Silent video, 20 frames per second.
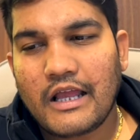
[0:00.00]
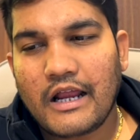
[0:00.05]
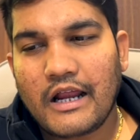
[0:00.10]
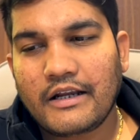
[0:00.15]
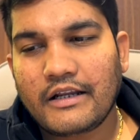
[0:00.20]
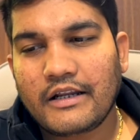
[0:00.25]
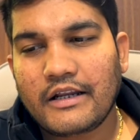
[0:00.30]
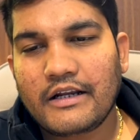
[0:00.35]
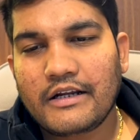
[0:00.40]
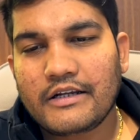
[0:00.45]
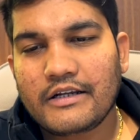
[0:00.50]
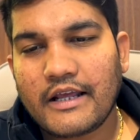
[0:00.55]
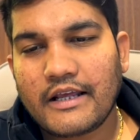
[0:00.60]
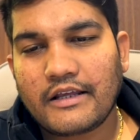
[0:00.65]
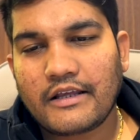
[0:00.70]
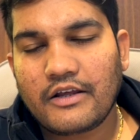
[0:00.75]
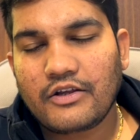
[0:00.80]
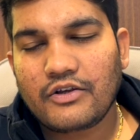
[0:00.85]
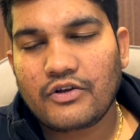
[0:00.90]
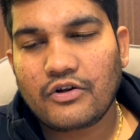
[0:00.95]
And in
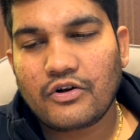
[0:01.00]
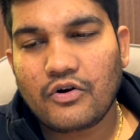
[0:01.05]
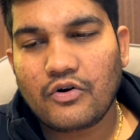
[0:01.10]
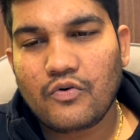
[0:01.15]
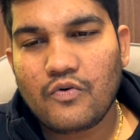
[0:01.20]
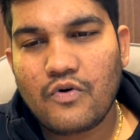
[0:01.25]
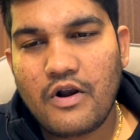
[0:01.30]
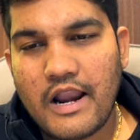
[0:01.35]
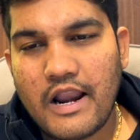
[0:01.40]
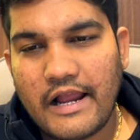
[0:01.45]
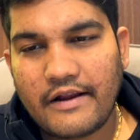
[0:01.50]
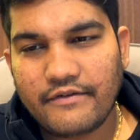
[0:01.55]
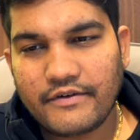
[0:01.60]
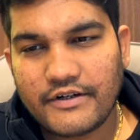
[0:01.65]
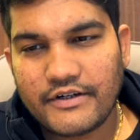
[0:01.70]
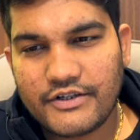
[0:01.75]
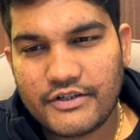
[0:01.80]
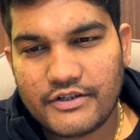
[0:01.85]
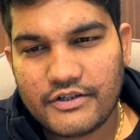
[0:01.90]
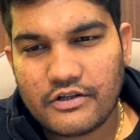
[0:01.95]
taking your own life
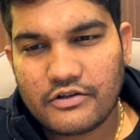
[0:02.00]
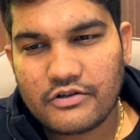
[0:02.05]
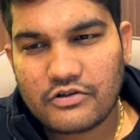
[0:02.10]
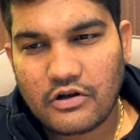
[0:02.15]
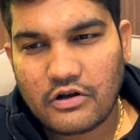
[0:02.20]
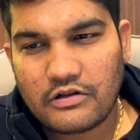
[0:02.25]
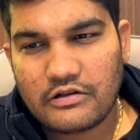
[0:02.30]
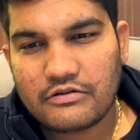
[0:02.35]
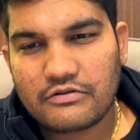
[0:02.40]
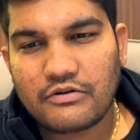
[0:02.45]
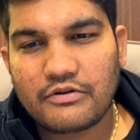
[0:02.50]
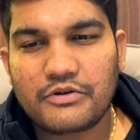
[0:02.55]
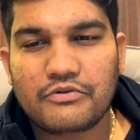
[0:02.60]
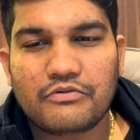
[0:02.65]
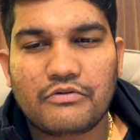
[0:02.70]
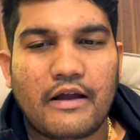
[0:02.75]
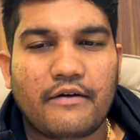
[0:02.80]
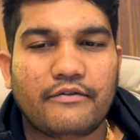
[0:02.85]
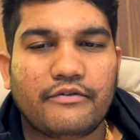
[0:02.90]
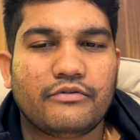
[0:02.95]
decisions also,
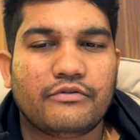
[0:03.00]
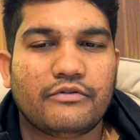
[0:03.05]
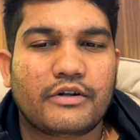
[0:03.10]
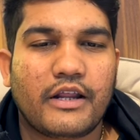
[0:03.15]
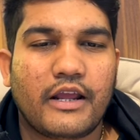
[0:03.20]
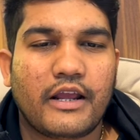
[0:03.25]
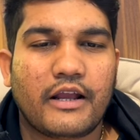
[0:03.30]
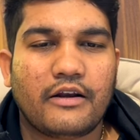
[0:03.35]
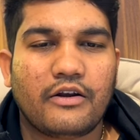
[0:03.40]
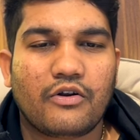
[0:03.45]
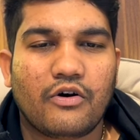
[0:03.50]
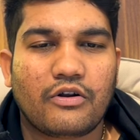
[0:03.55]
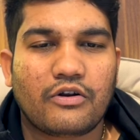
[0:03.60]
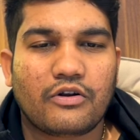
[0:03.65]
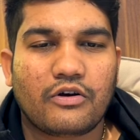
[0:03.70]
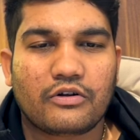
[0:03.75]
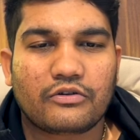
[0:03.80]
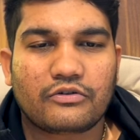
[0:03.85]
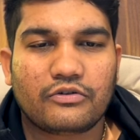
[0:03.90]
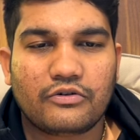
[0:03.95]
you have to take
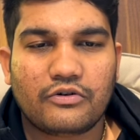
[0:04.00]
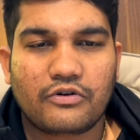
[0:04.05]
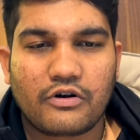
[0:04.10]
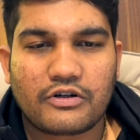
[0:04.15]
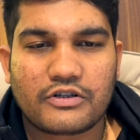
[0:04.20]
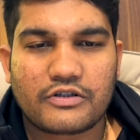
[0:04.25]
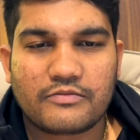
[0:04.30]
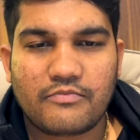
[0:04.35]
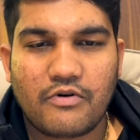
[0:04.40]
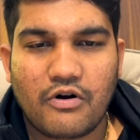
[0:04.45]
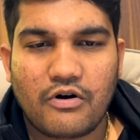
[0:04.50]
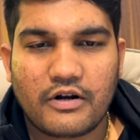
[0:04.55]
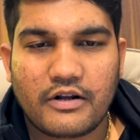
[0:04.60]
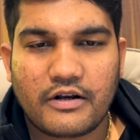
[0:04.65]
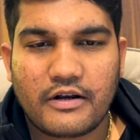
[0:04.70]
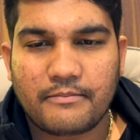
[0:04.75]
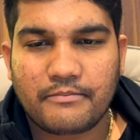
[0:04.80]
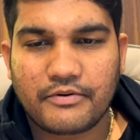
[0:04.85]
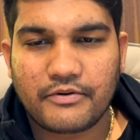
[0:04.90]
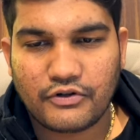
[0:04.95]
non-orthodox
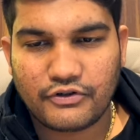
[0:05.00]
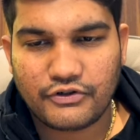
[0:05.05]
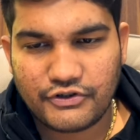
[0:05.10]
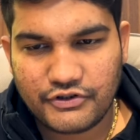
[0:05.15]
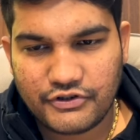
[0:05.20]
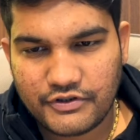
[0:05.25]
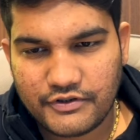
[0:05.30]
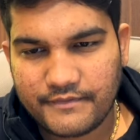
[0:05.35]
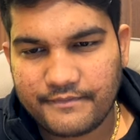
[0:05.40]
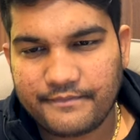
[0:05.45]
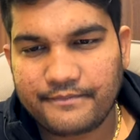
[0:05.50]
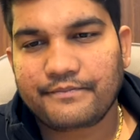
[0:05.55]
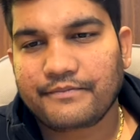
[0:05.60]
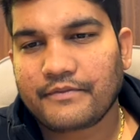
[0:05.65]
modern approach.